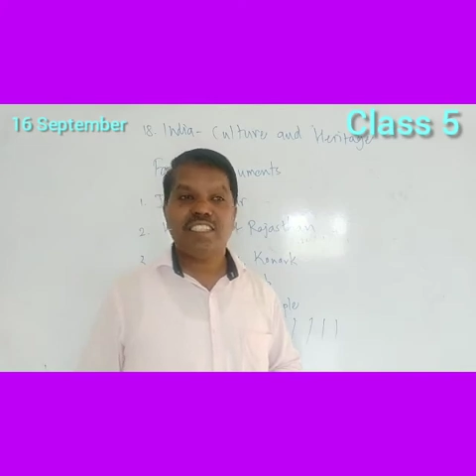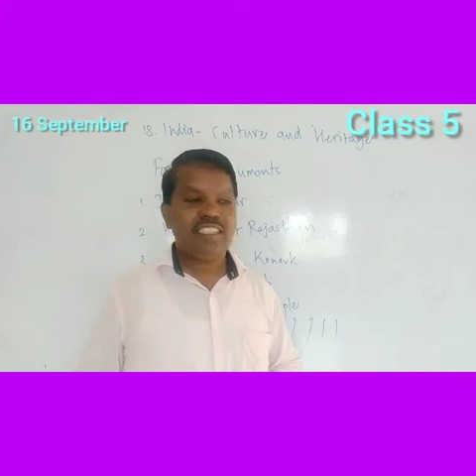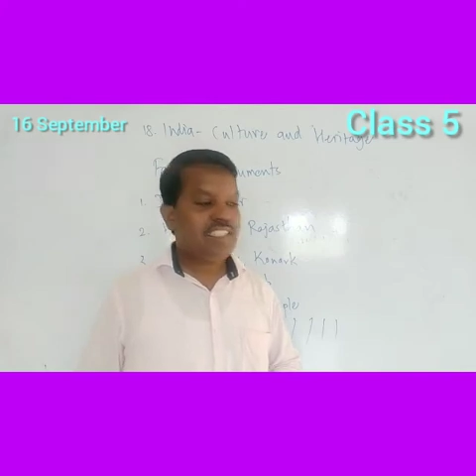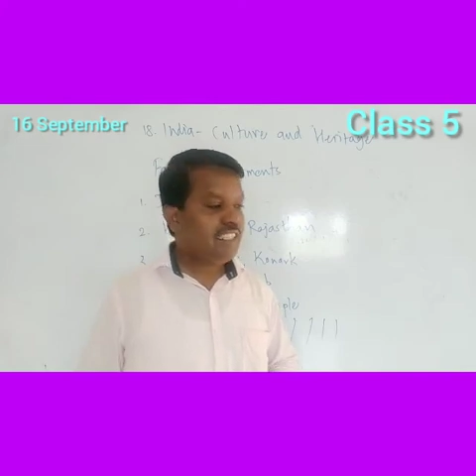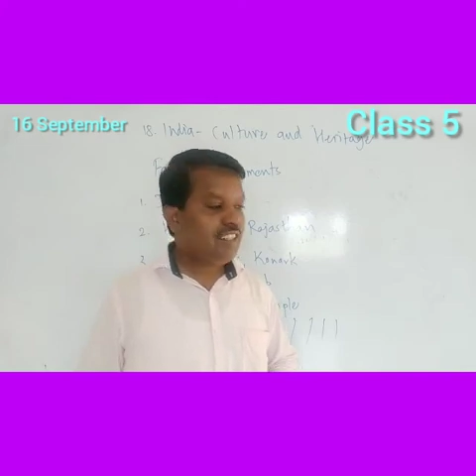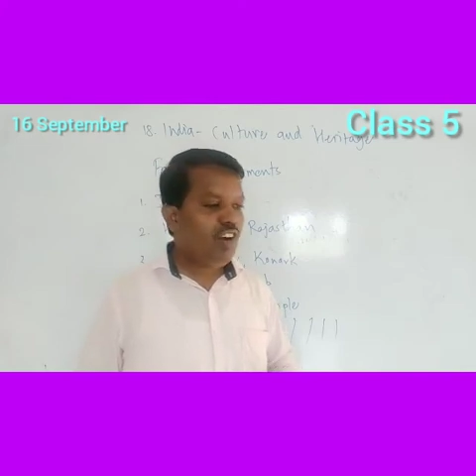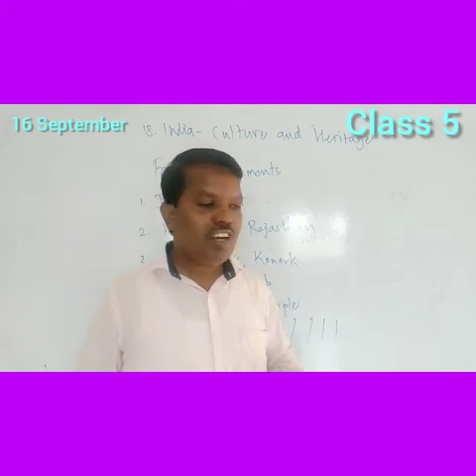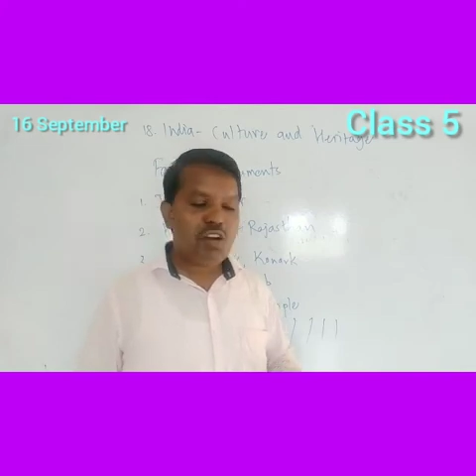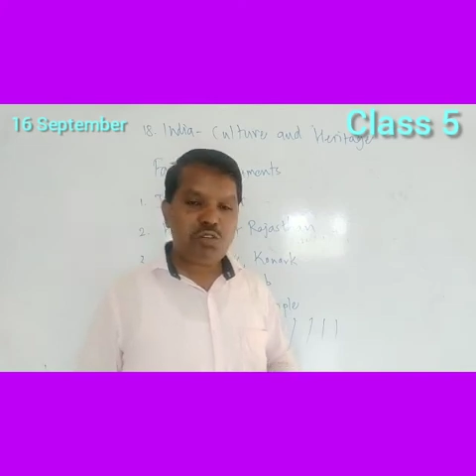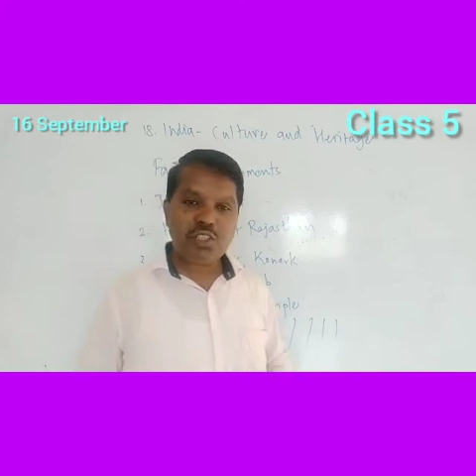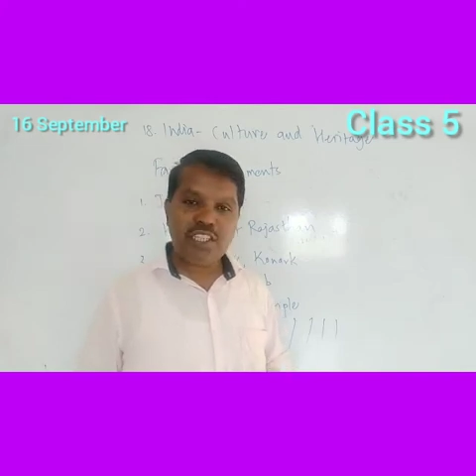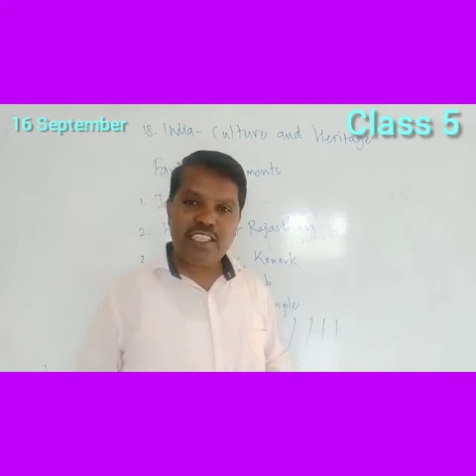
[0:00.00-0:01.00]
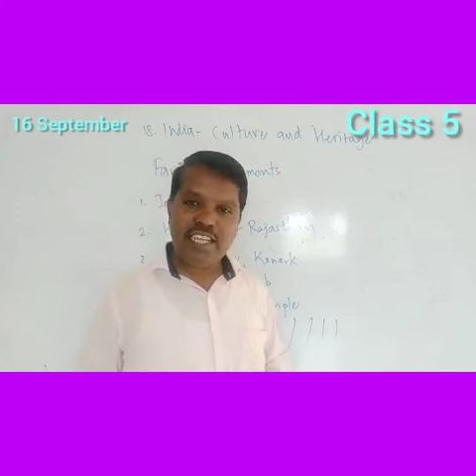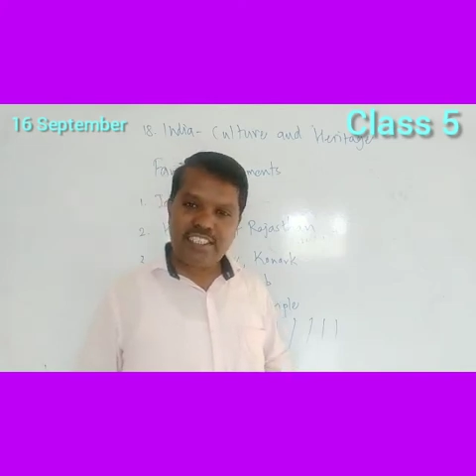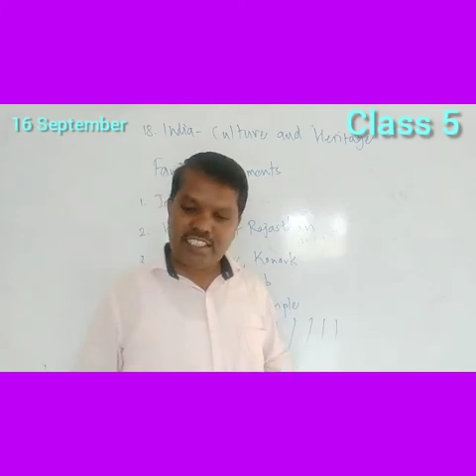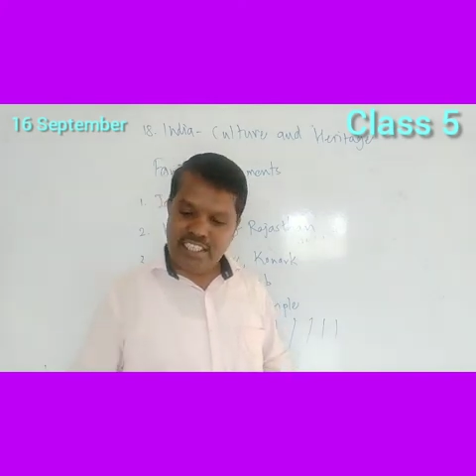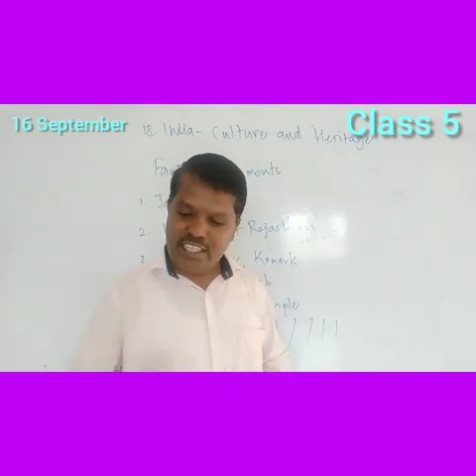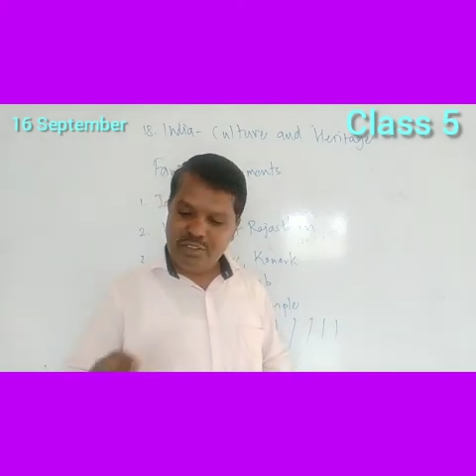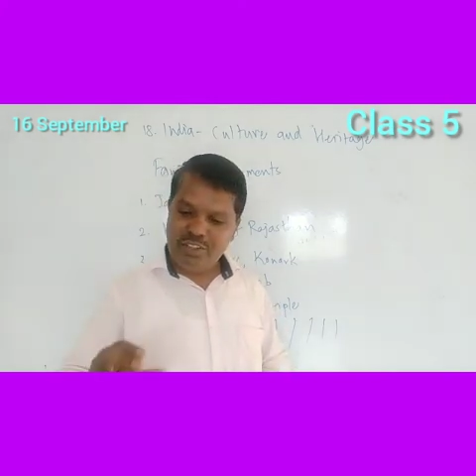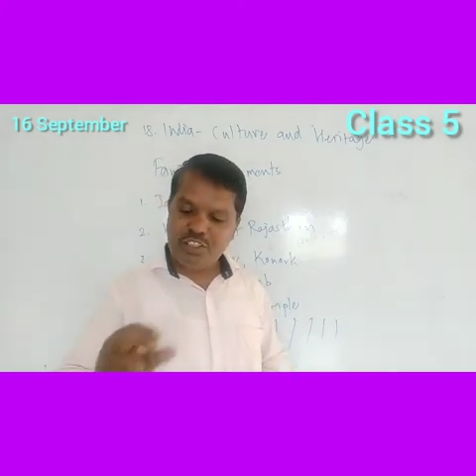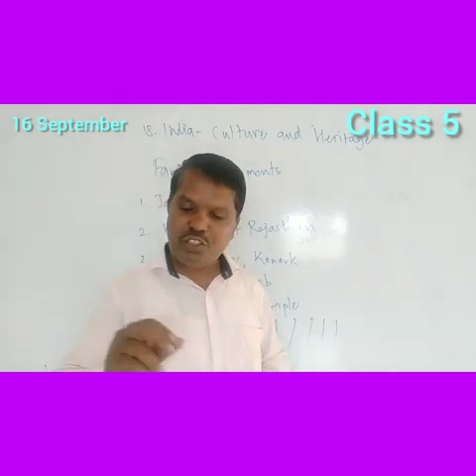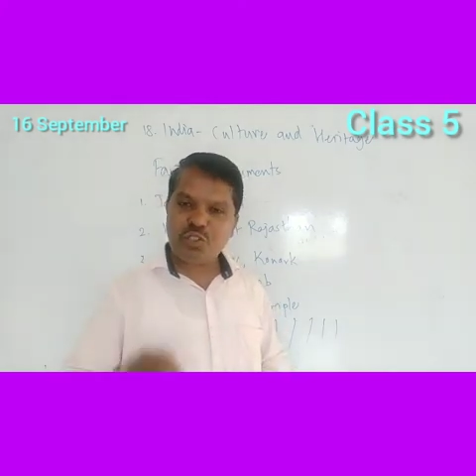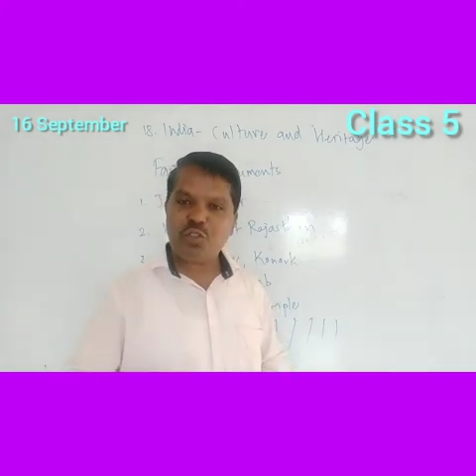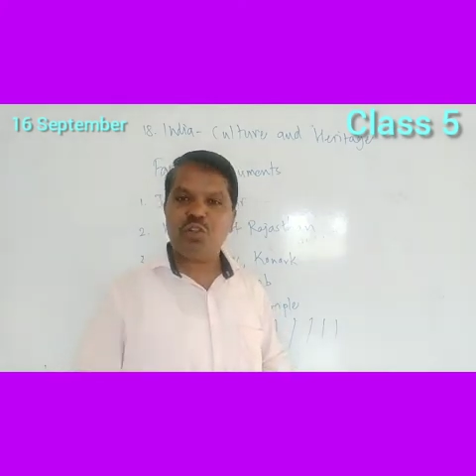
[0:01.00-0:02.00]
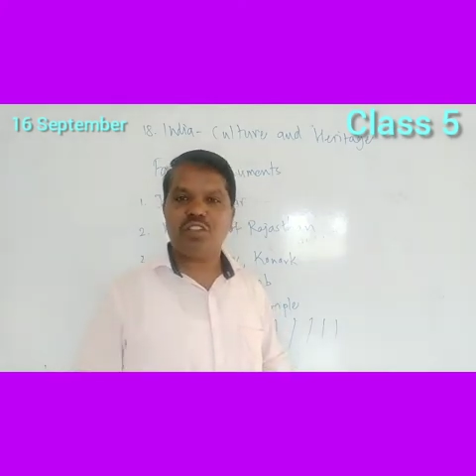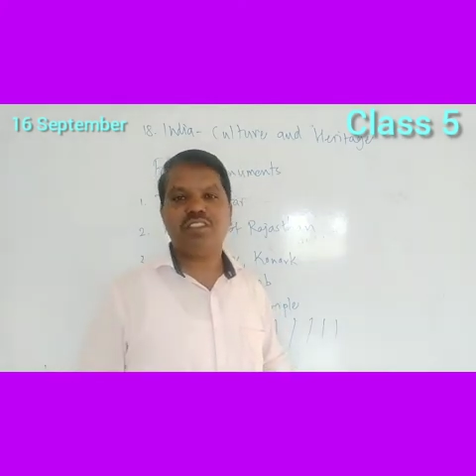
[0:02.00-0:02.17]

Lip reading: he gone outside. He has taken one stone,